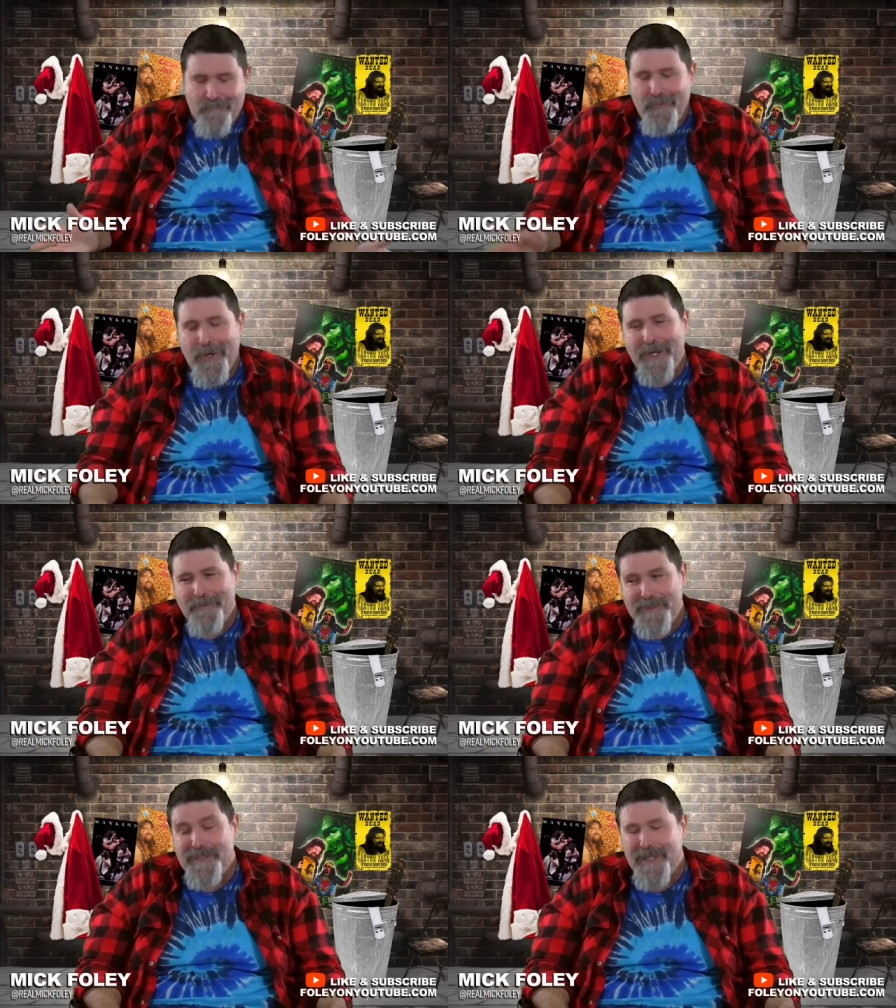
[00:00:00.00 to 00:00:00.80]
But it
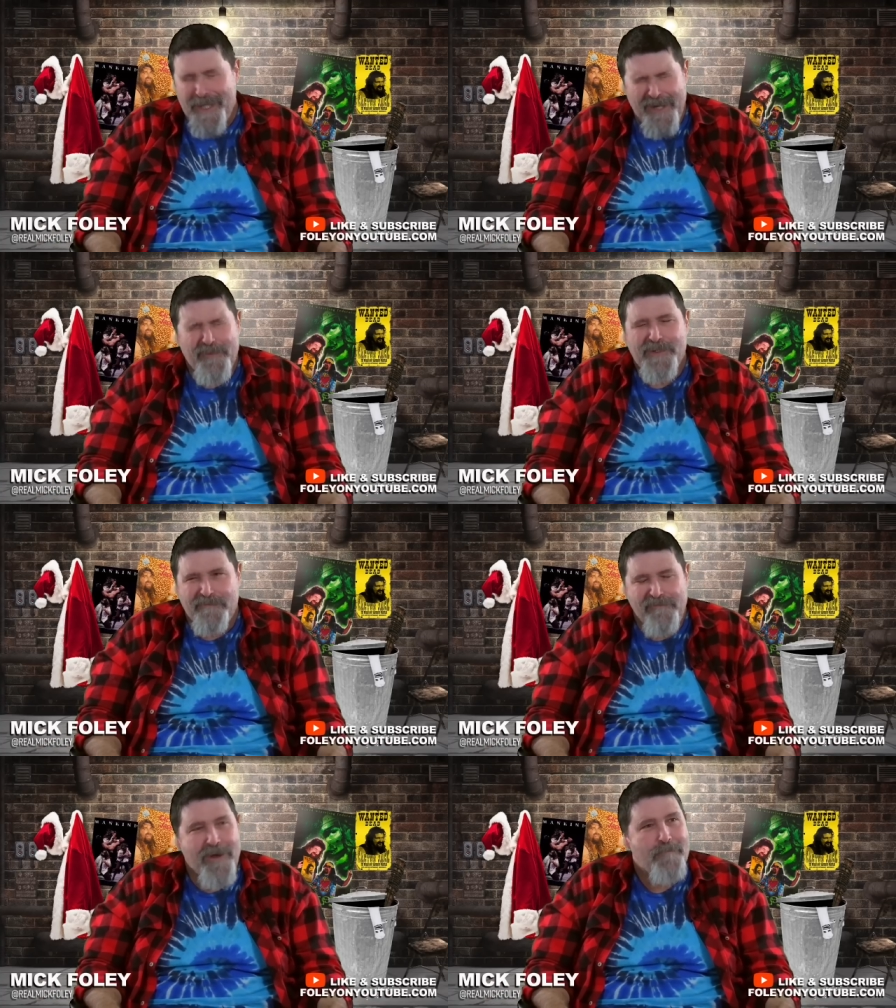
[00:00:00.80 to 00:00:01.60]
was a it was a
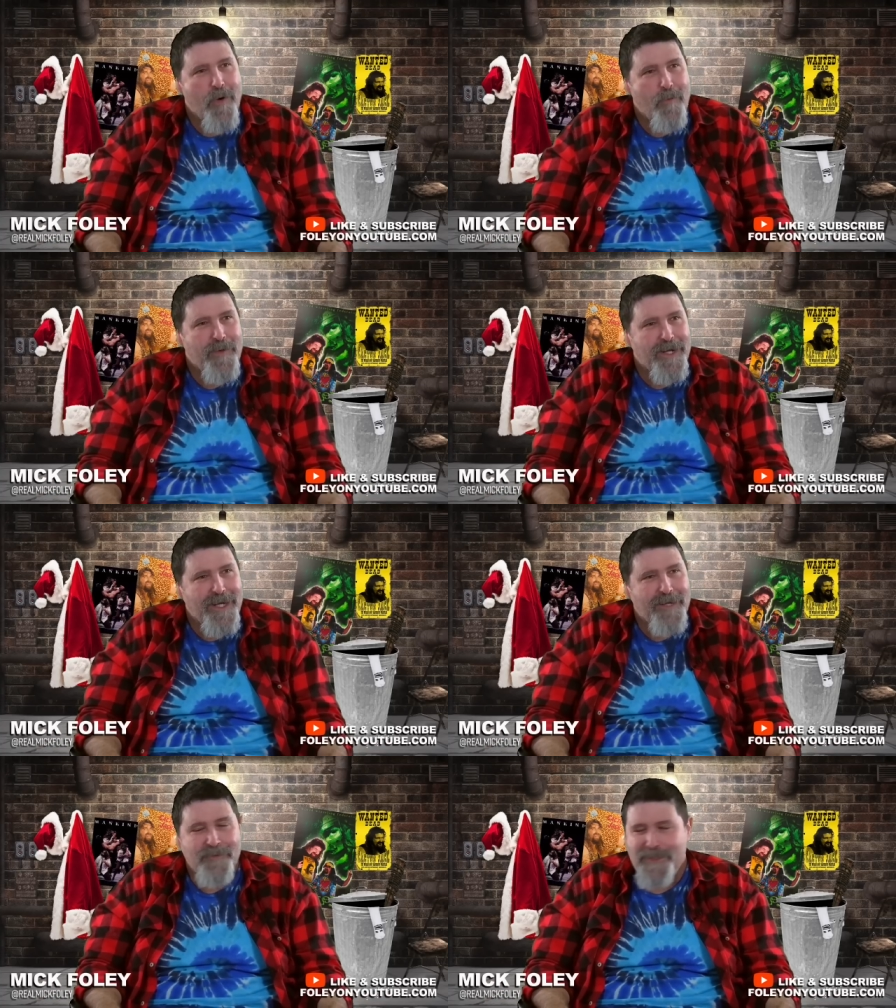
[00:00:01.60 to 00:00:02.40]
fun moment,
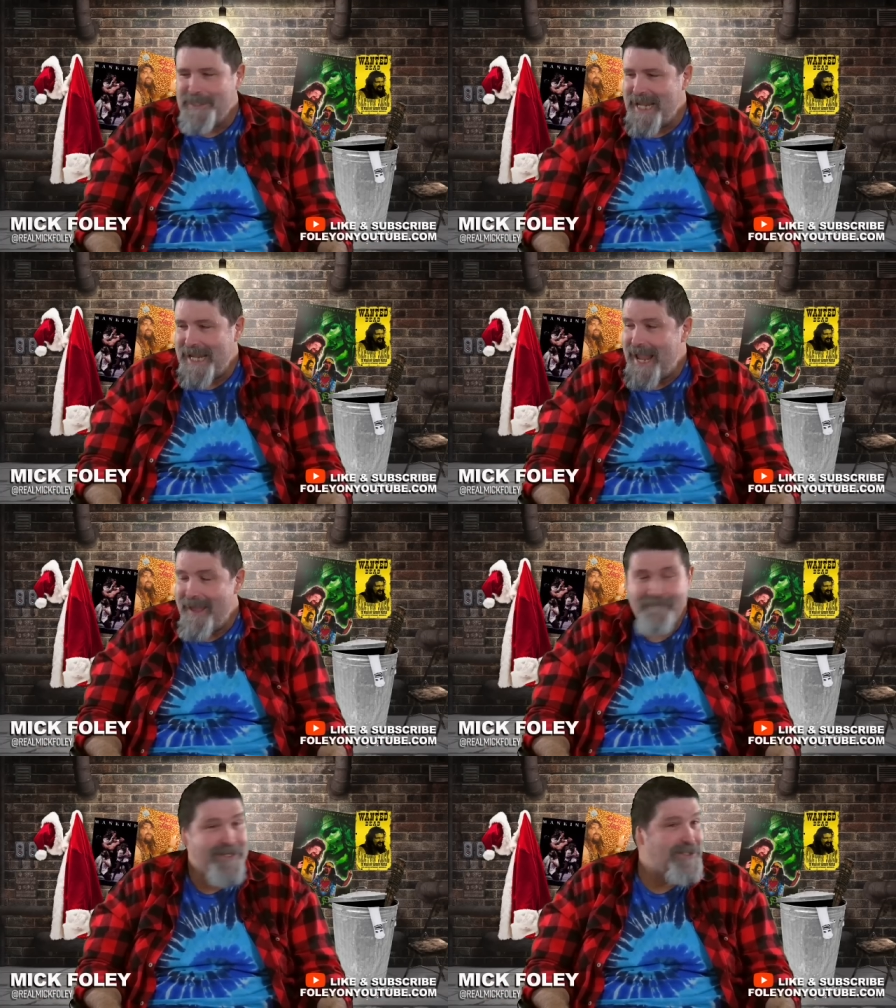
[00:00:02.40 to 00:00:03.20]
and it was Sting
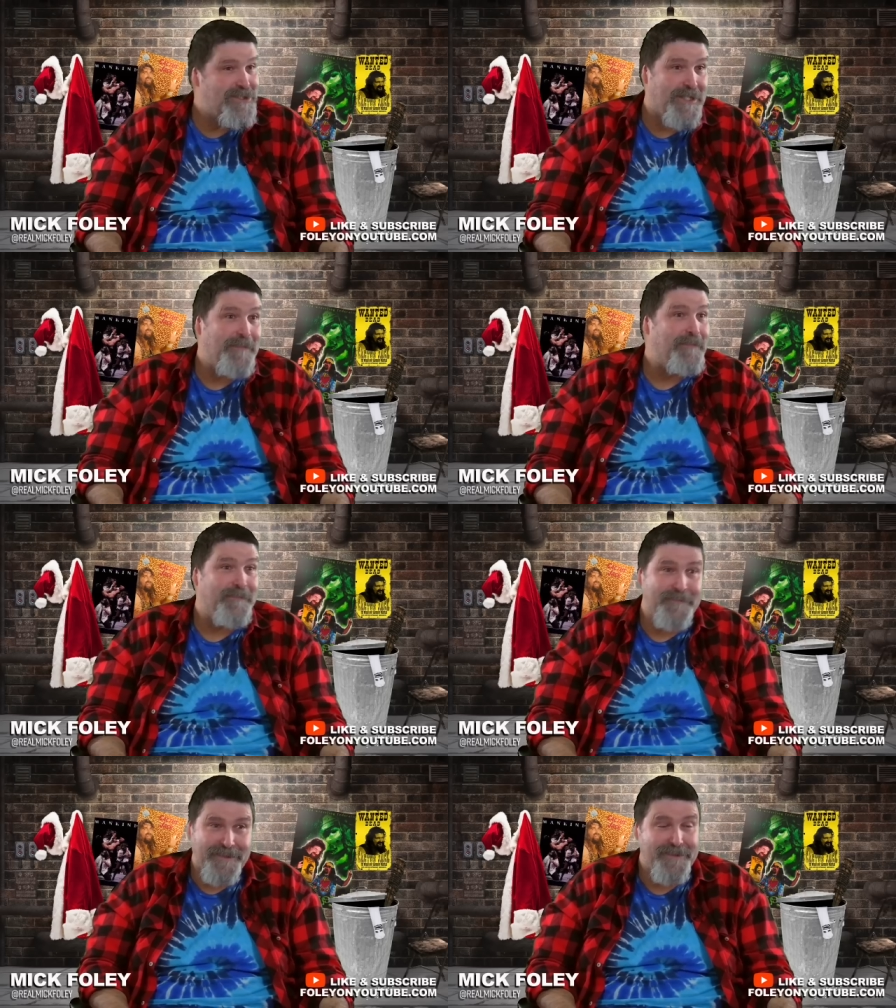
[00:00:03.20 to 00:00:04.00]
having
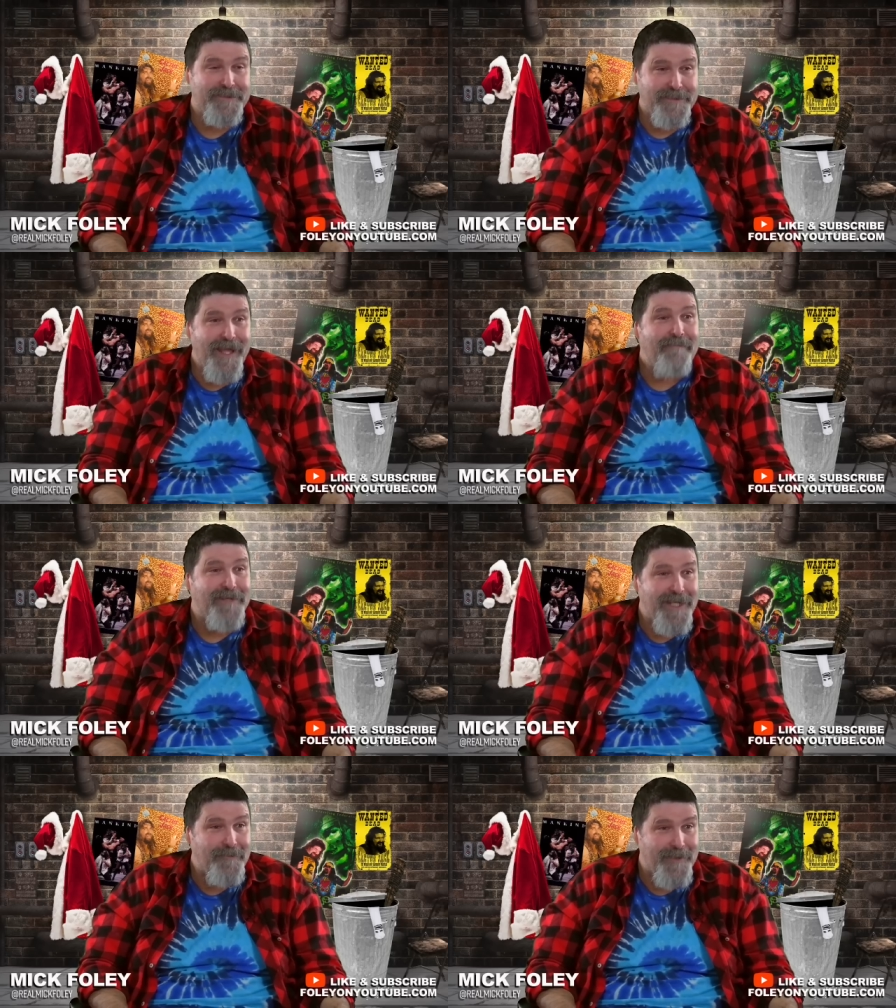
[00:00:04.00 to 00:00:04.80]
some you know
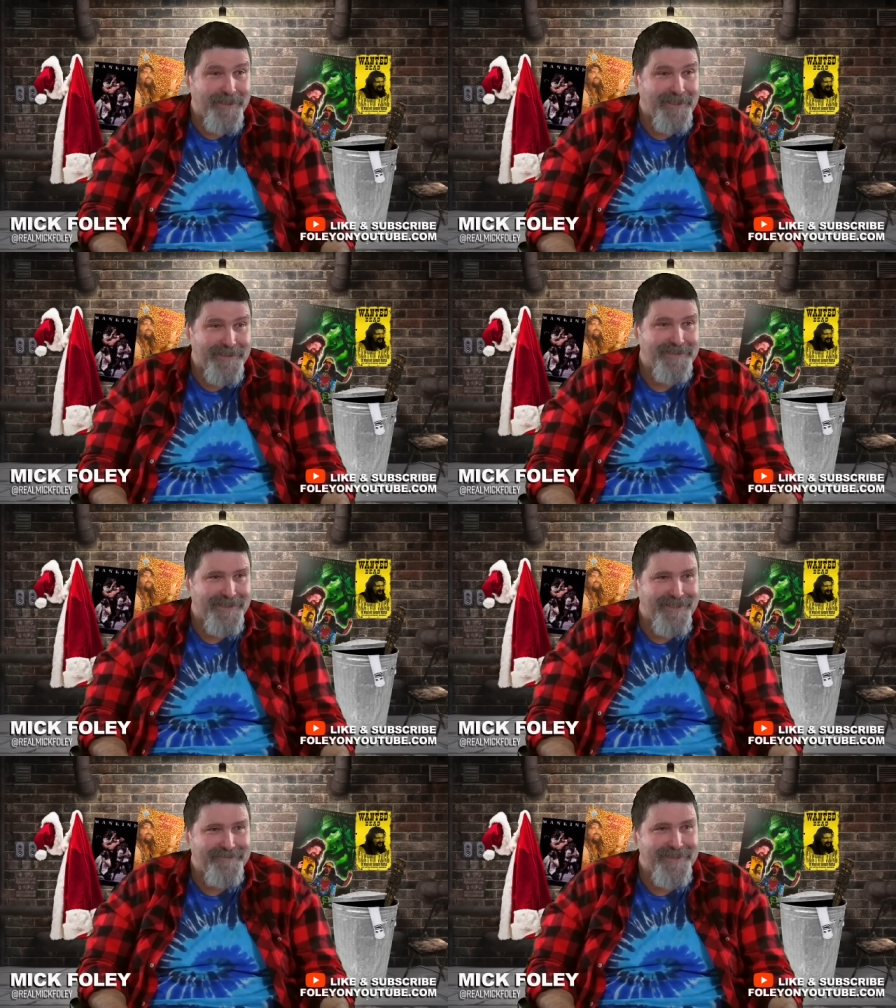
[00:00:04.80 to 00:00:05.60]
levity with his
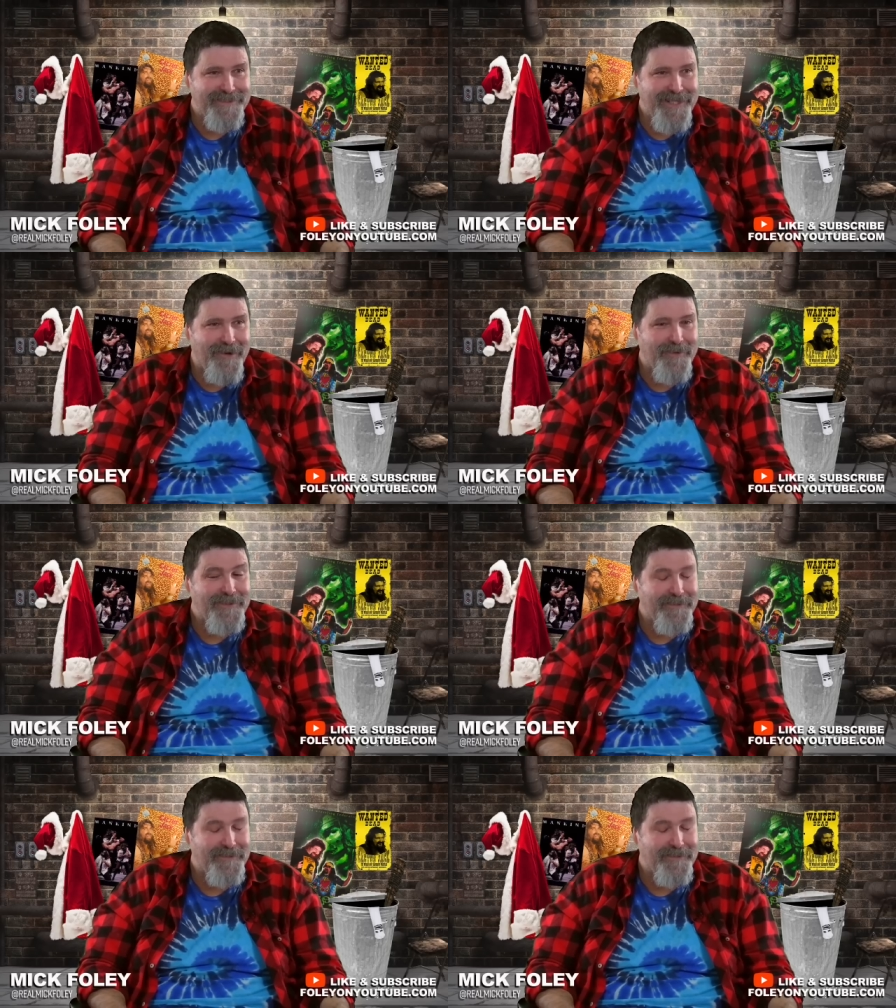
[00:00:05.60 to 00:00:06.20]
uh, with his character.